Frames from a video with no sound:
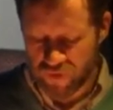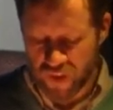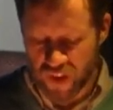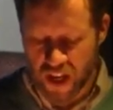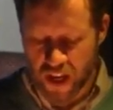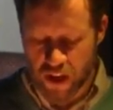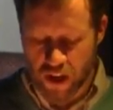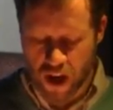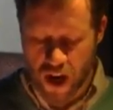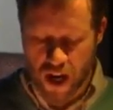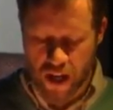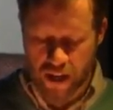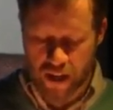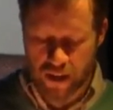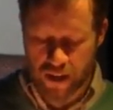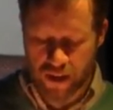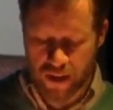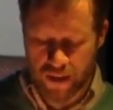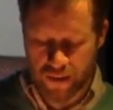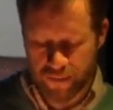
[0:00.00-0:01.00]
I nodded.
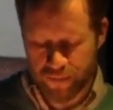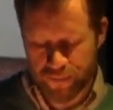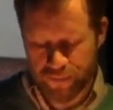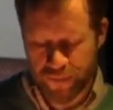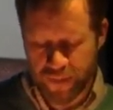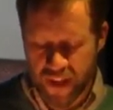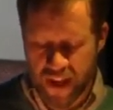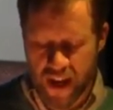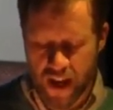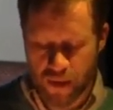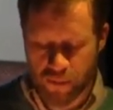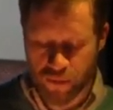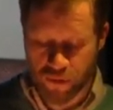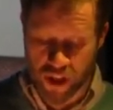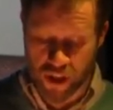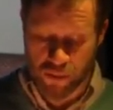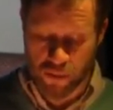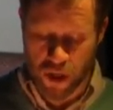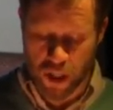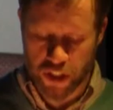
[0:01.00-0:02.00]
Yeah, pretty
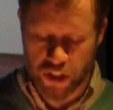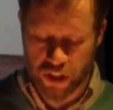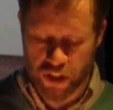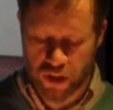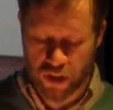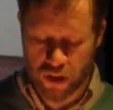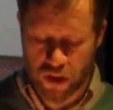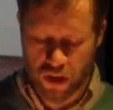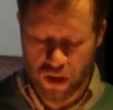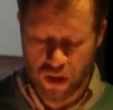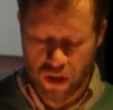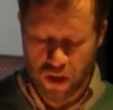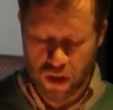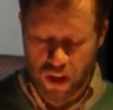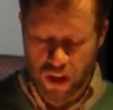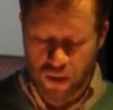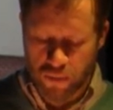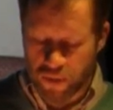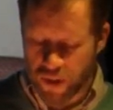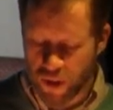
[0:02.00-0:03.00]
much.
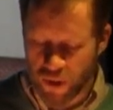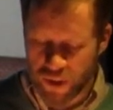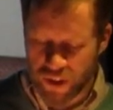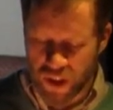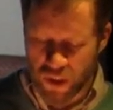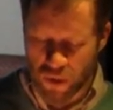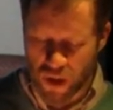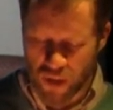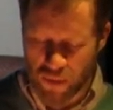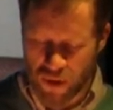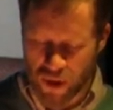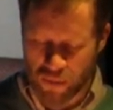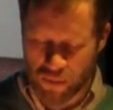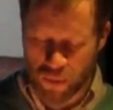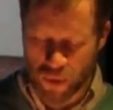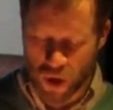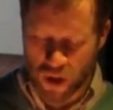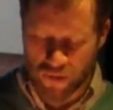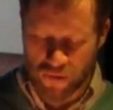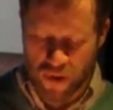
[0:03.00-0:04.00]
But you still want to be her
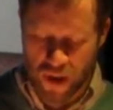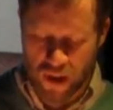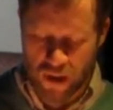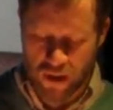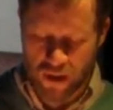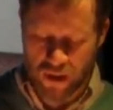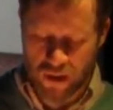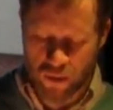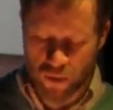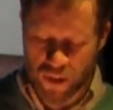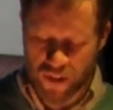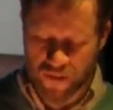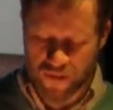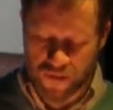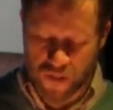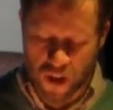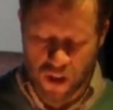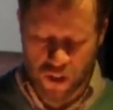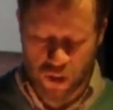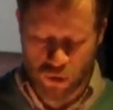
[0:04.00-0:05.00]
boyfriend? What the
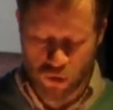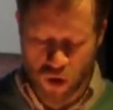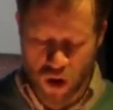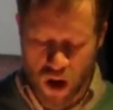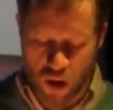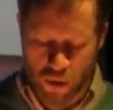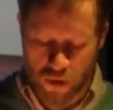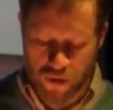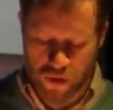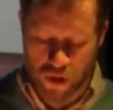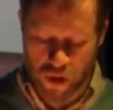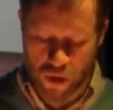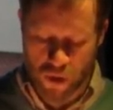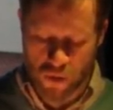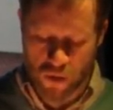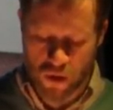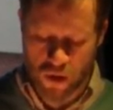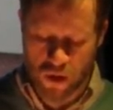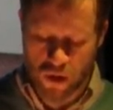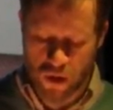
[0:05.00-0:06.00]
fuck is wrong with you?
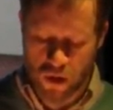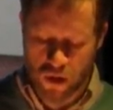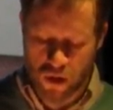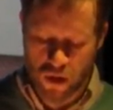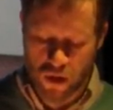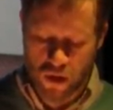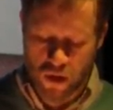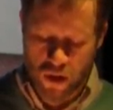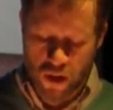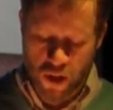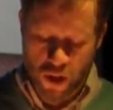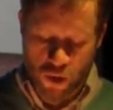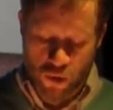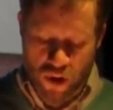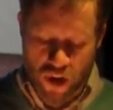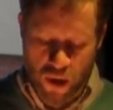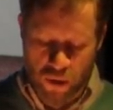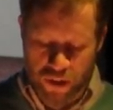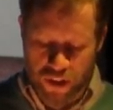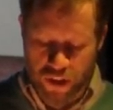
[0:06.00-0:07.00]

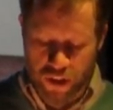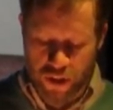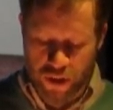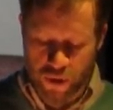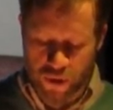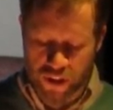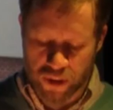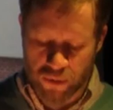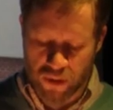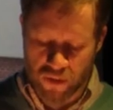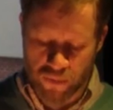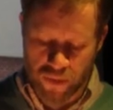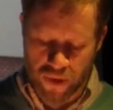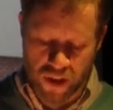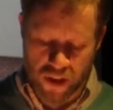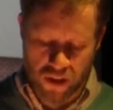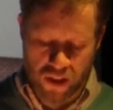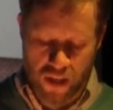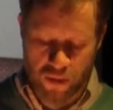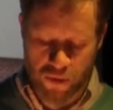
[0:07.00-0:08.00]
Greg was accusing me of being
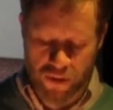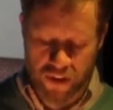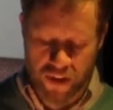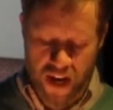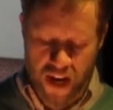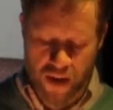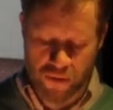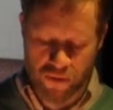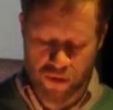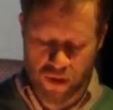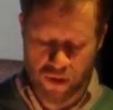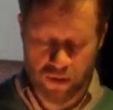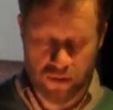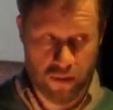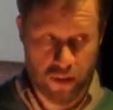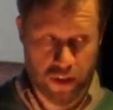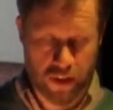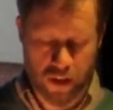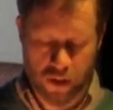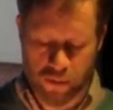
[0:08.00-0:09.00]
in love with Catherine,
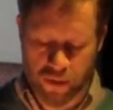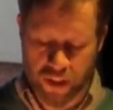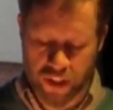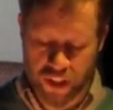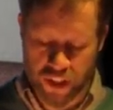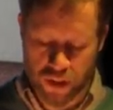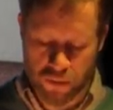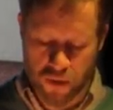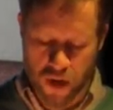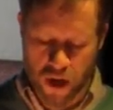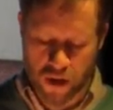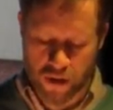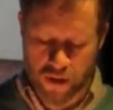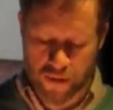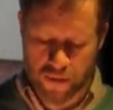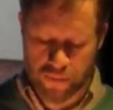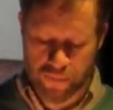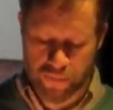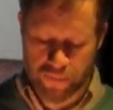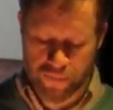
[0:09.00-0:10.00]
like a complete schmuck.
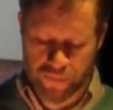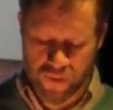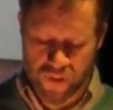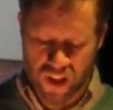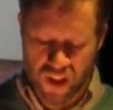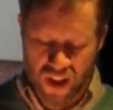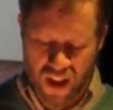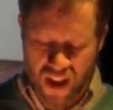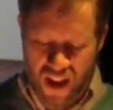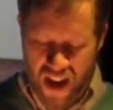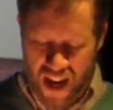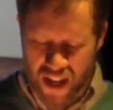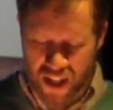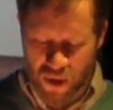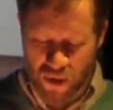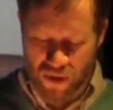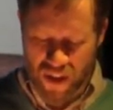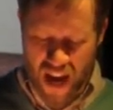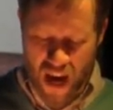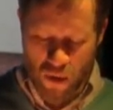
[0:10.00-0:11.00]
I knew
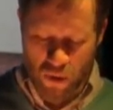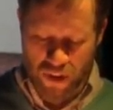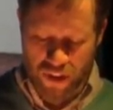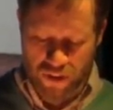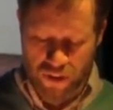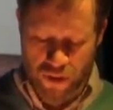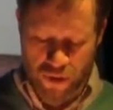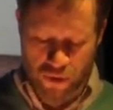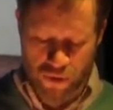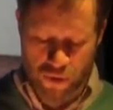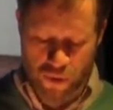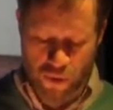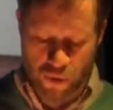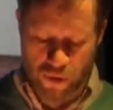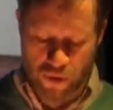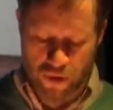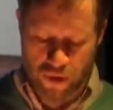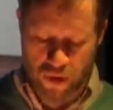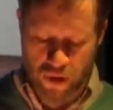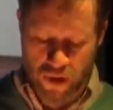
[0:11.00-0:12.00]
that wasn't the
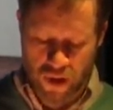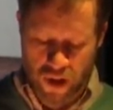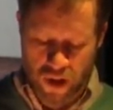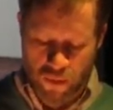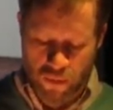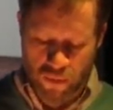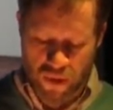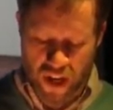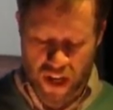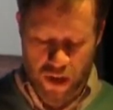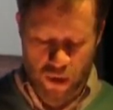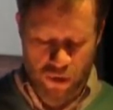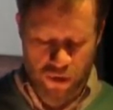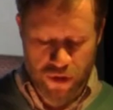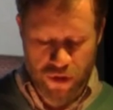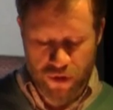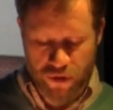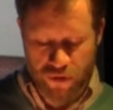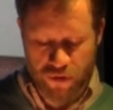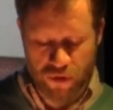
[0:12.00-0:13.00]
truth, but I knew the
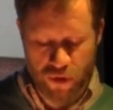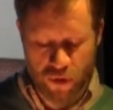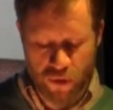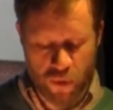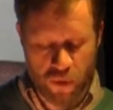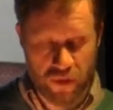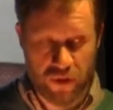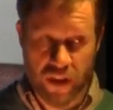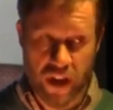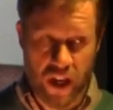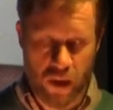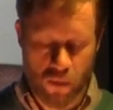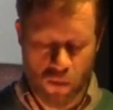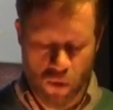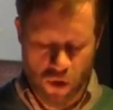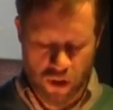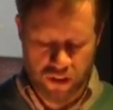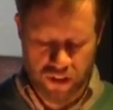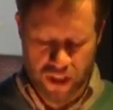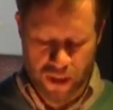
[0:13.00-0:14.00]
truth wasn't any more
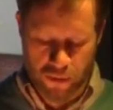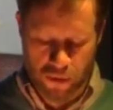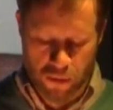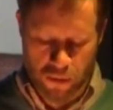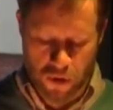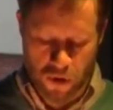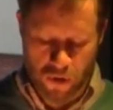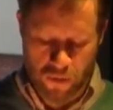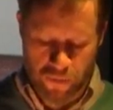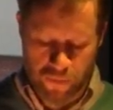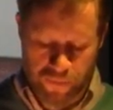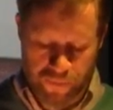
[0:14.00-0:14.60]
acceptable.